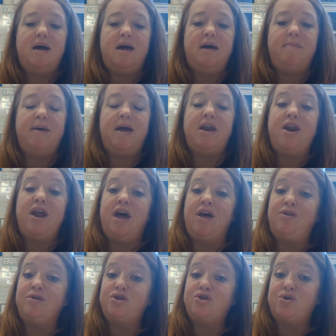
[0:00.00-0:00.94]

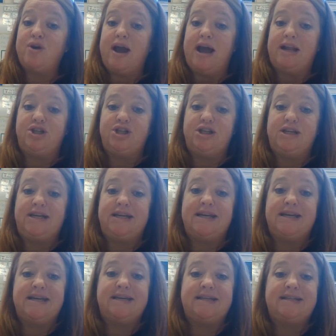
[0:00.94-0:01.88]
Another strategy
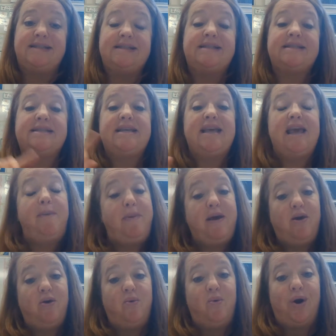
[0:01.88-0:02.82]
is
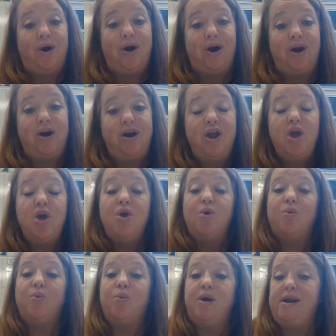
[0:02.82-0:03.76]
skipping a word,
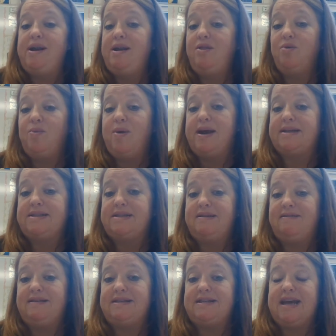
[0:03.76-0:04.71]
reading the
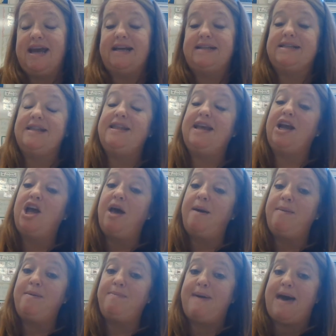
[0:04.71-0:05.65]
rest of the text, and then
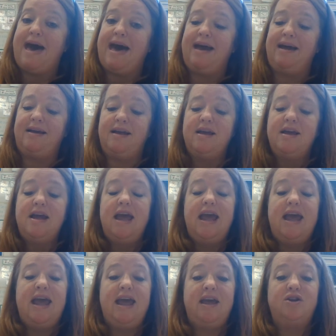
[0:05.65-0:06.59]
coming back
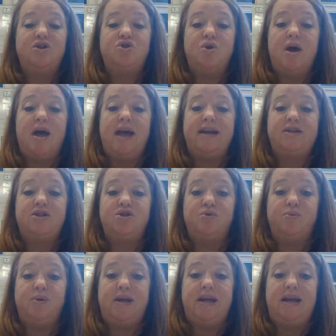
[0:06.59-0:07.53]
and trying
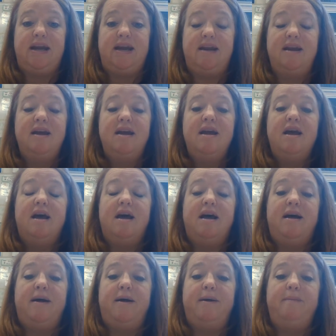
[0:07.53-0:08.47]
to read
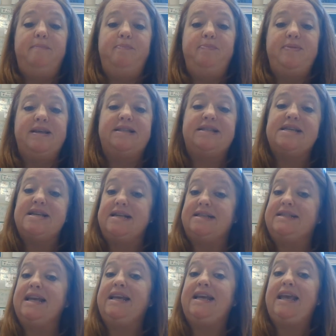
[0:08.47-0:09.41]
the
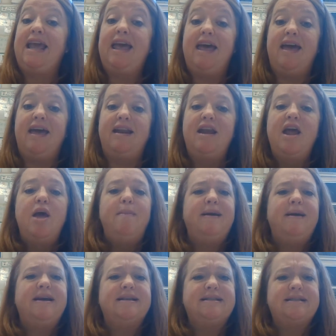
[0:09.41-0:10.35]
sentence again,
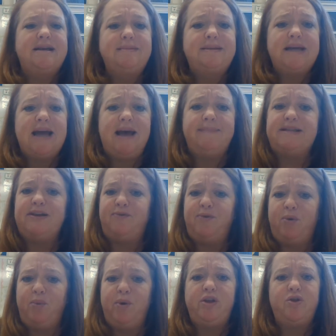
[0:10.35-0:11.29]
because sometimes
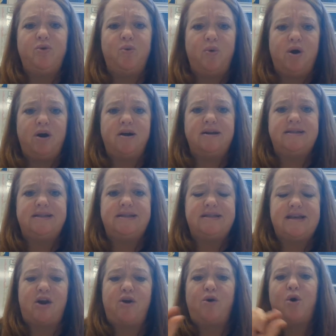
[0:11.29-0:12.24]
if we read the words
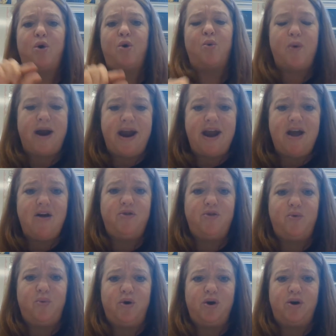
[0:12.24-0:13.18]
that are
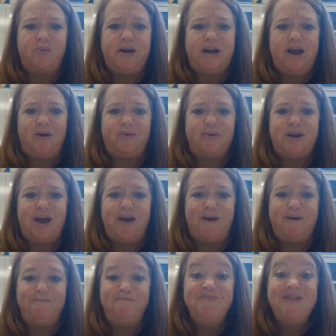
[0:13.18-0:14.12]
around the word we don't
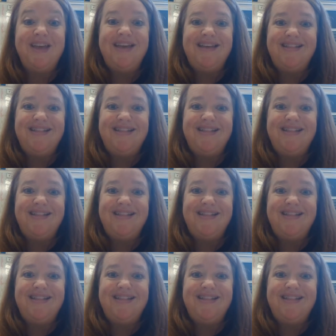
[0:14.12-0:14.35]
know,